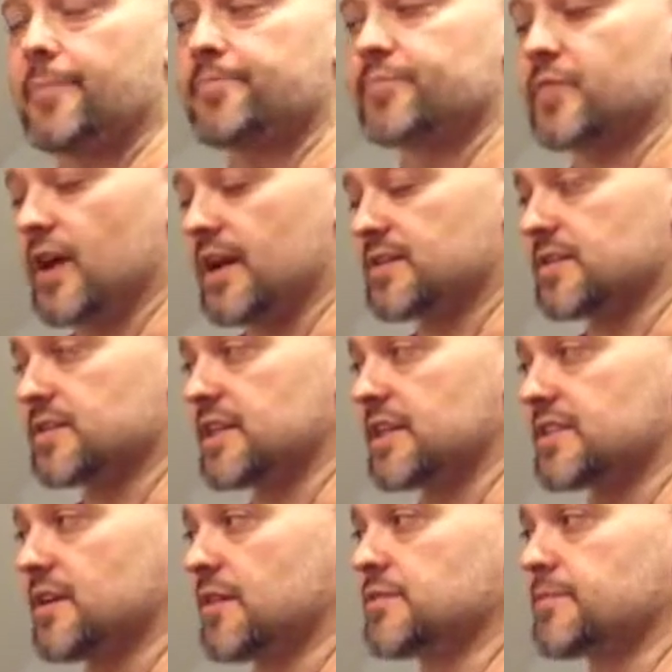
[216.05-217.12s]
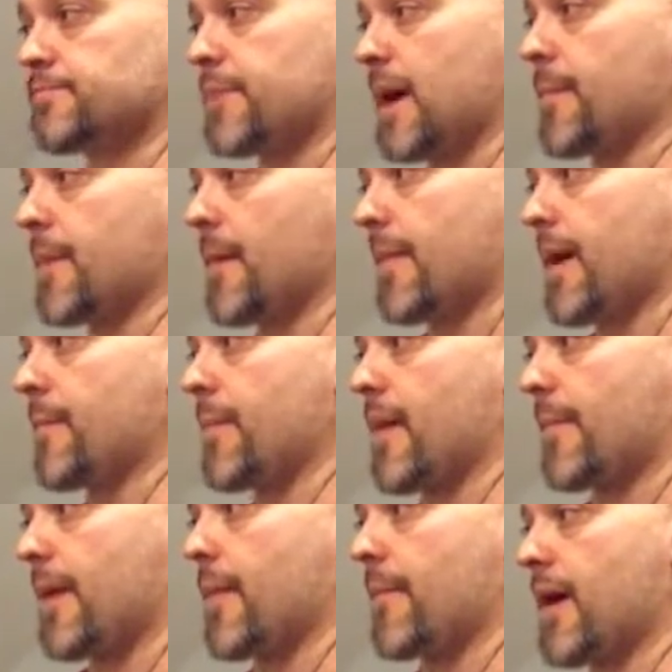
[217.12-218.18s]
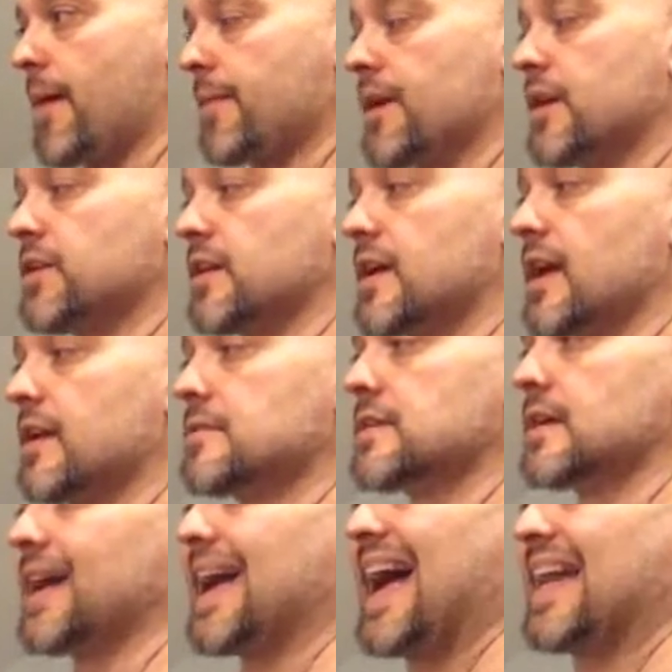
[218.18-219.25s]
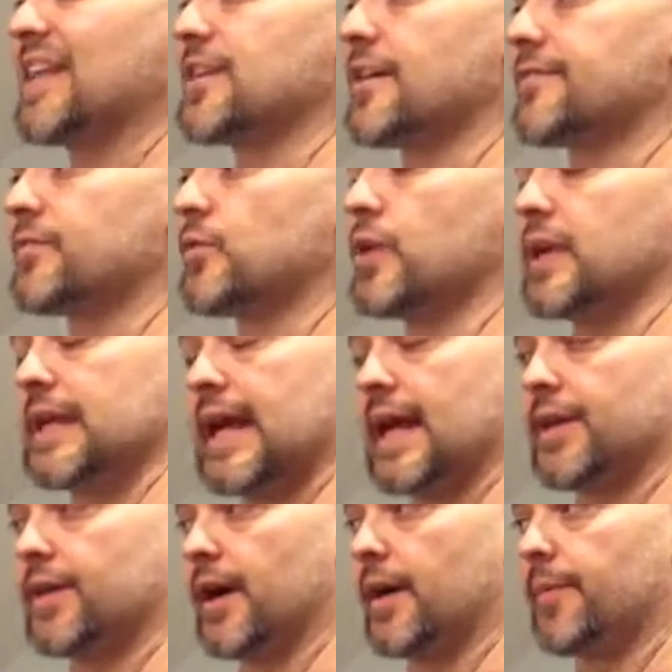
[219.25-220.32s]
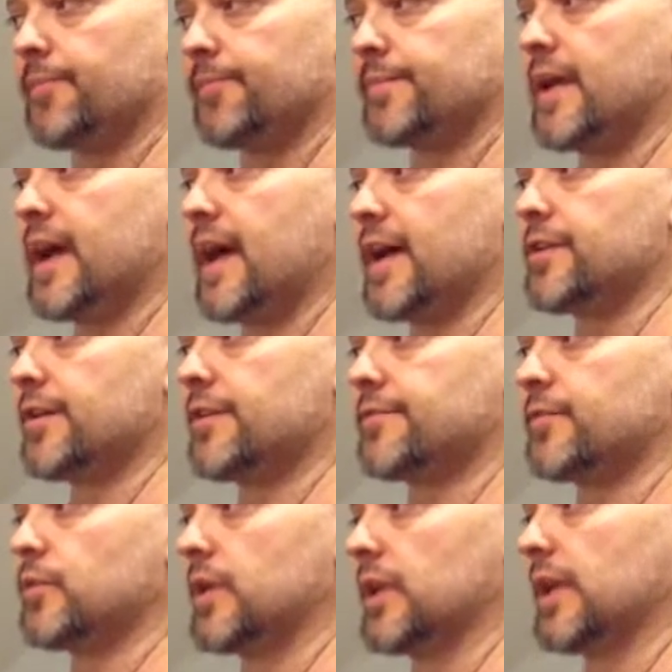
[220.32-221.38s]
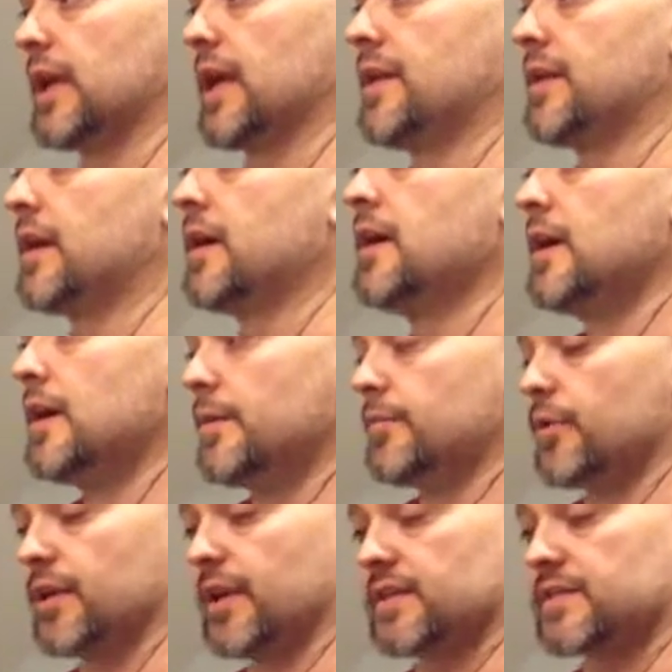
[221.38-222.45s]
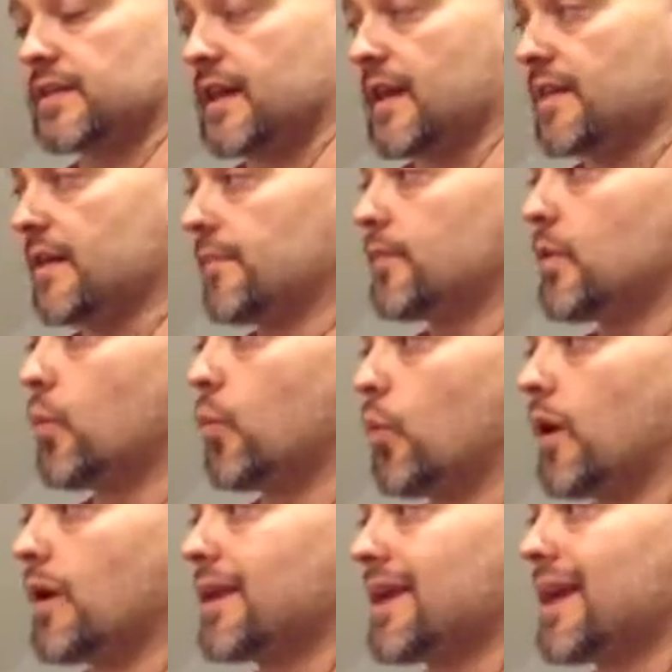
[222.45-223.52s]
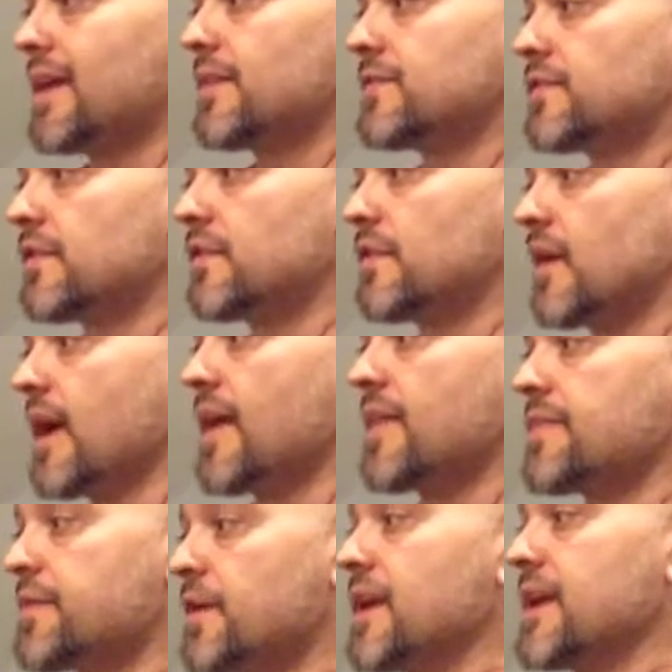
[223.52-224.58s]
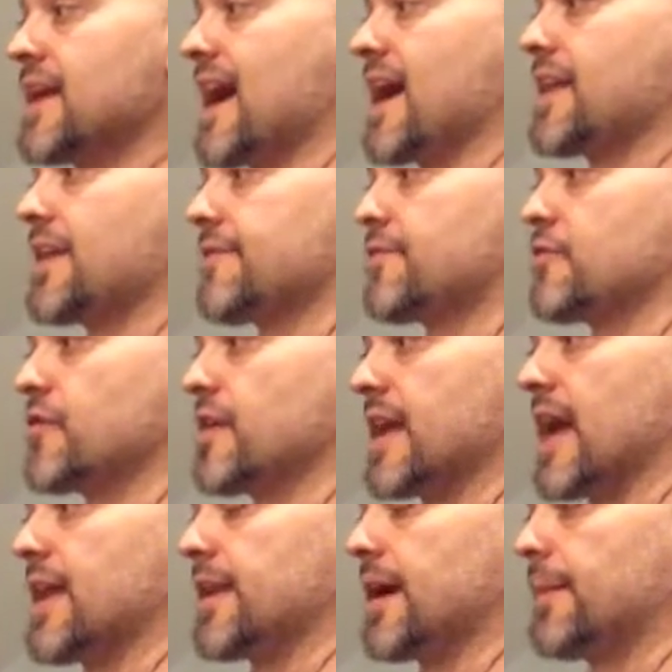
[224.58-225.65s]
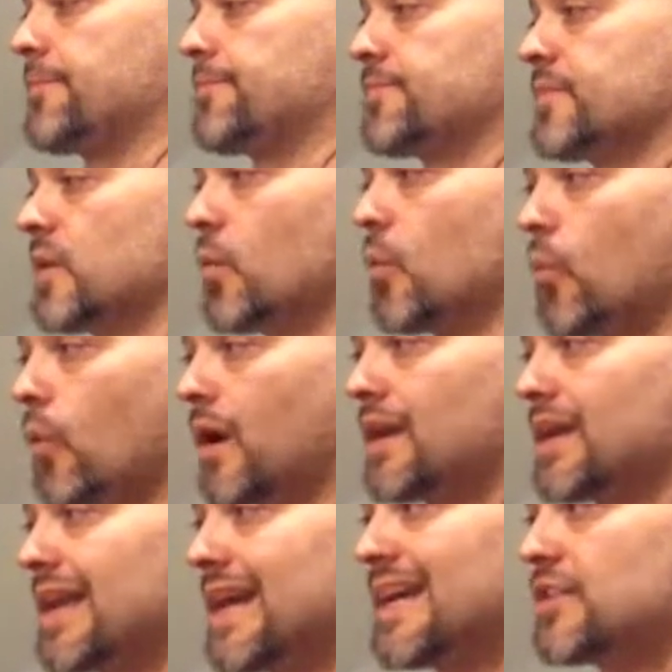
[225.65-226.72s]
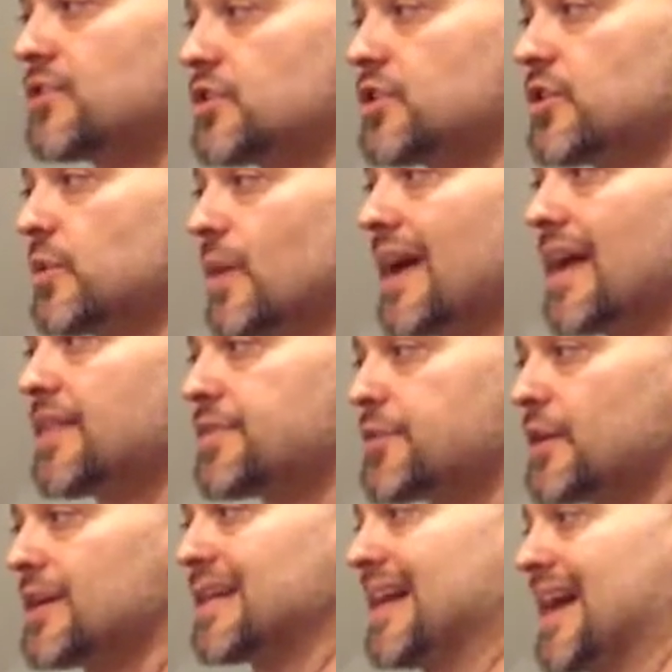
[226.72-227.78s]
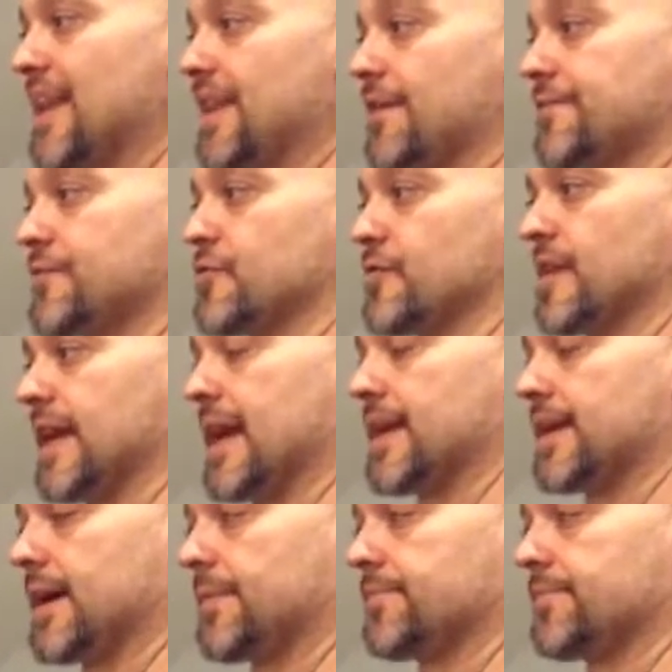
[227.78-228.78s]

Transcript: Okay, so 6 notes, ba ba ba ba ba ba, and you're counting and a 4 E and a, and a 4 E and a. Putting it together, 1 and 2 and 3, and a 4 E and a. 1 and 2 and 3, and a 4 E and a.